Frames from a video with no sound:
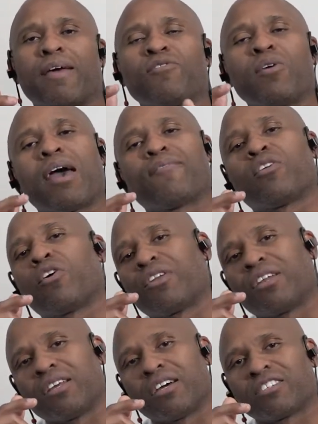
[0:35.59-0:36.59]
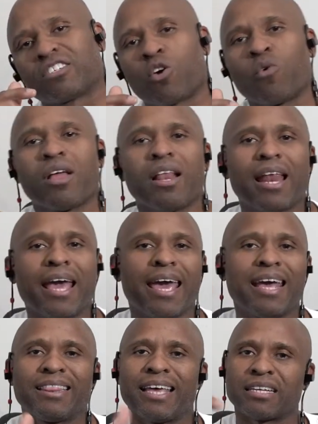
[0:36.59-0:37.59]
If you haven't already done so,
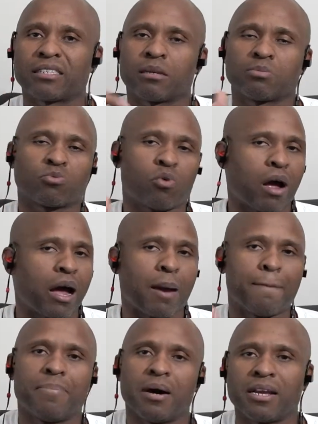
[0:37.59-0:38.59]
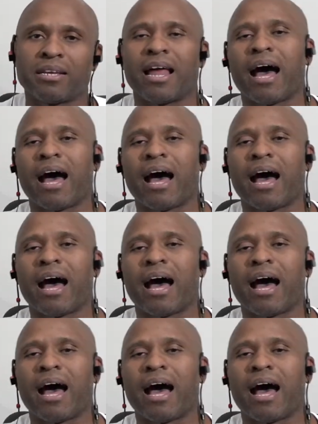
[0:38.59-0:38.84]
hit that subscribe button.